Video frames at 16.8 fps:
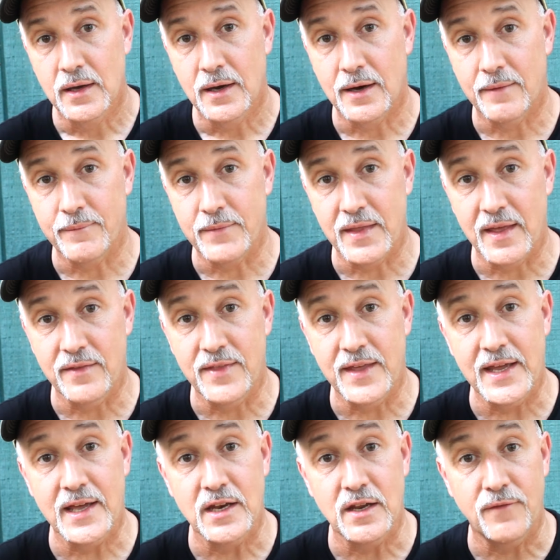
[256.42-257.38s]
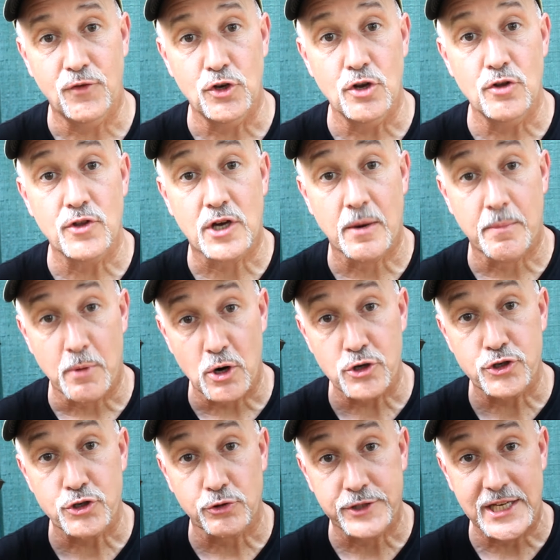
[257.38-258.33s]
Um, and then if you do the
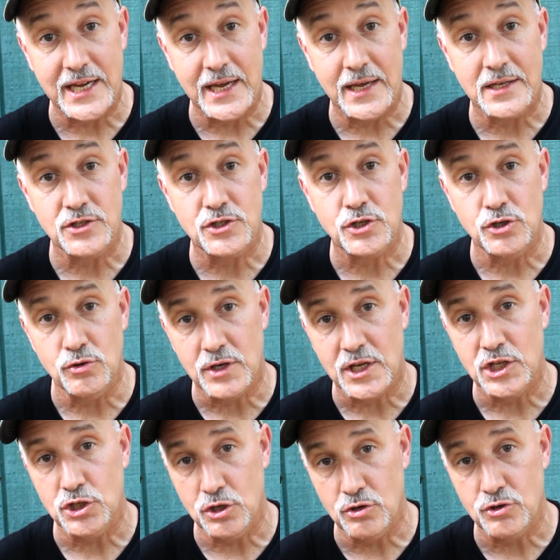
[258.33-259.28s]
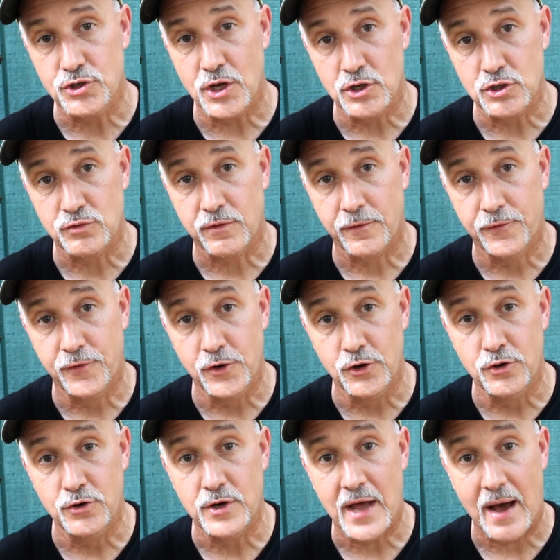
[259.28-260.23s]
commercial tins, you can use those for
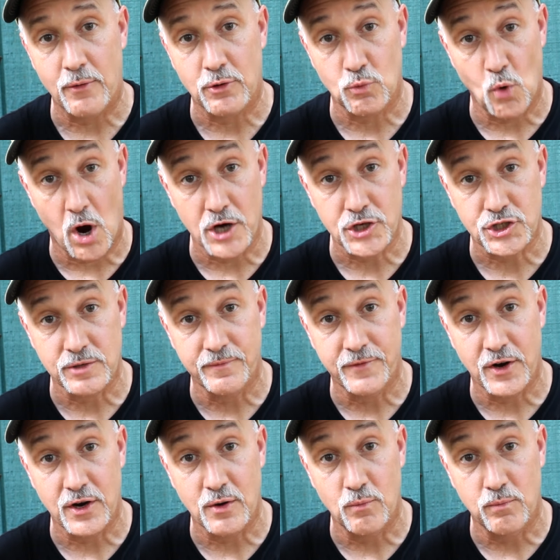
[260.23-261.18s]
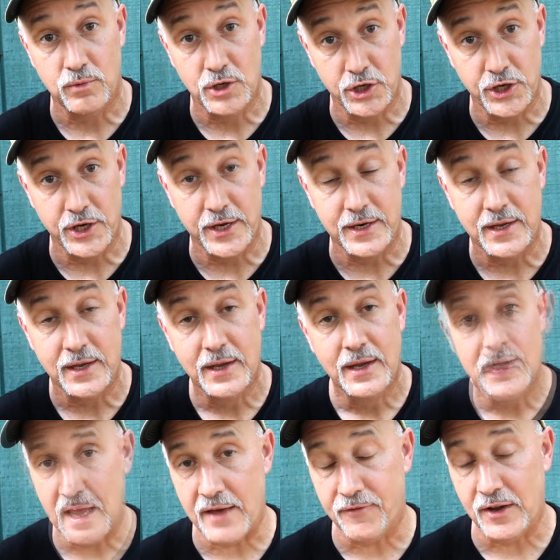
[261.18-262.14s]
food. I would wash them very good.
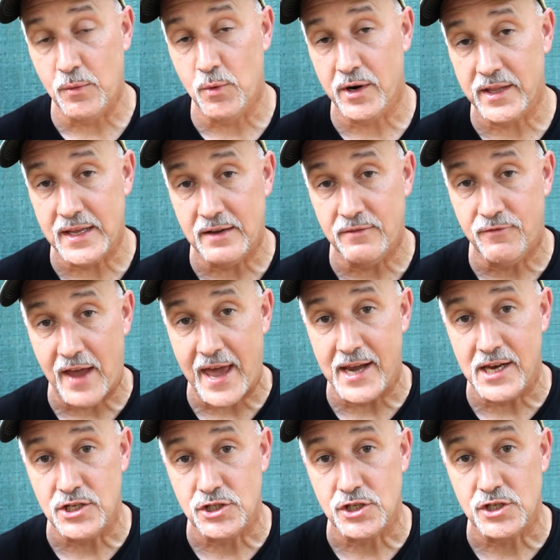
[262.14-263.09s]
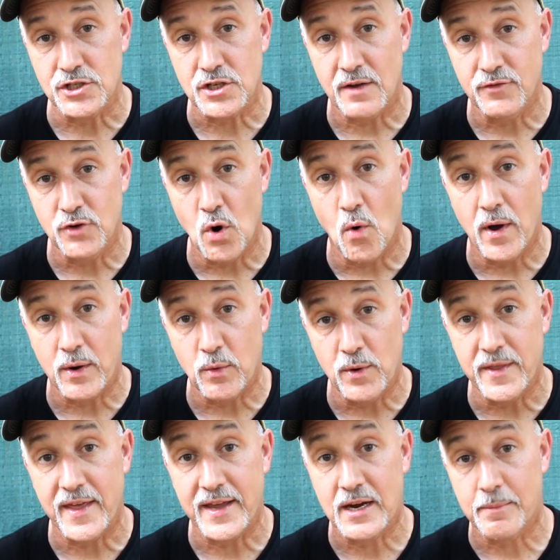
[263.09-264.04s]
Definitely one of the advantages of going
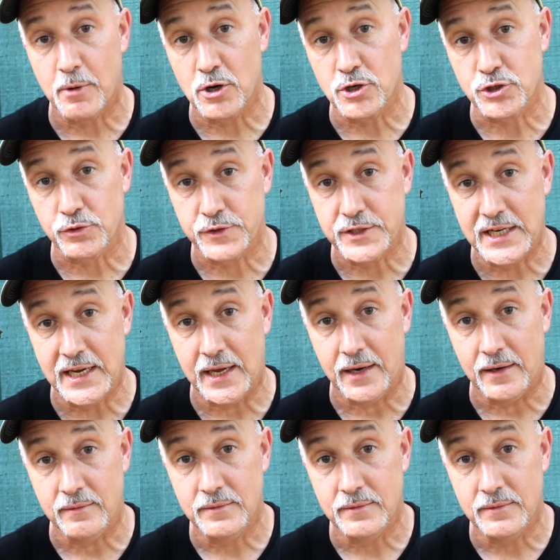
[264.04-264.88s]
with a commercial tin.